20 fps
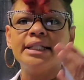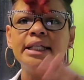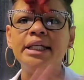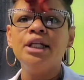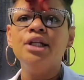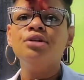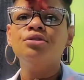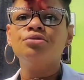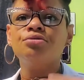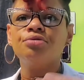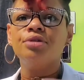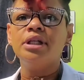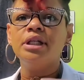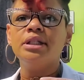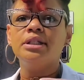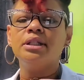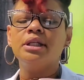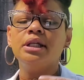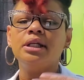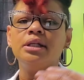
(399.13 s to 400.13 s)

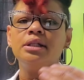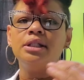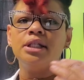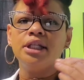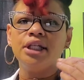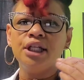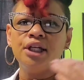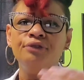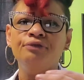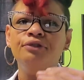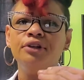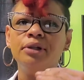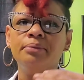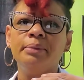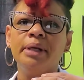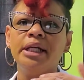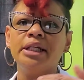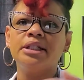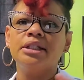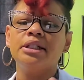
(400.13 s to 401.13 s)
increasing the
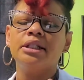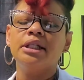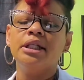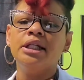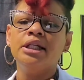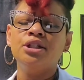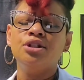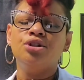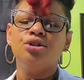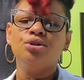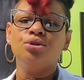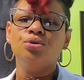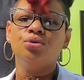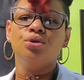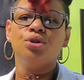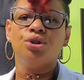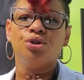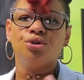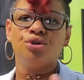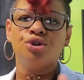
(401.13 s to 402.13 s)
inflammation into
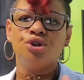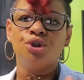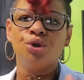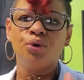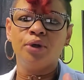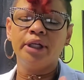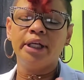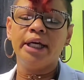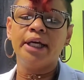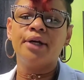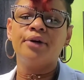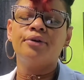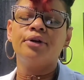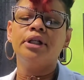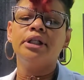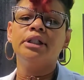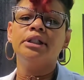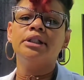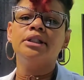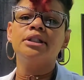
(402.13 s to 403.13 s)
your joint
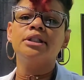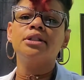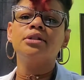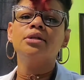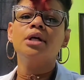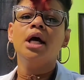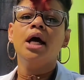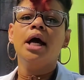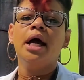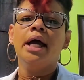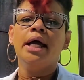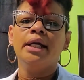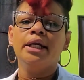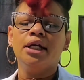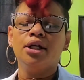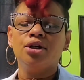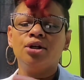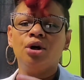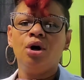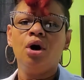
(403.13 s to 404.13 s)
areas, and it
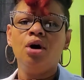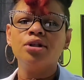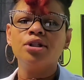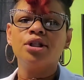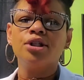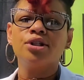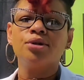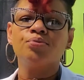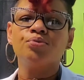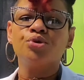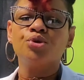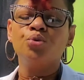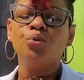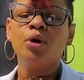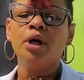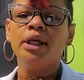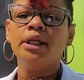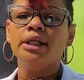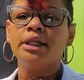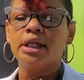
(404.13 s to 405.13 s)
causes some
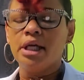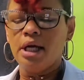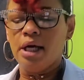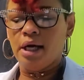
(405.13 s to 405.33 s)
swelling.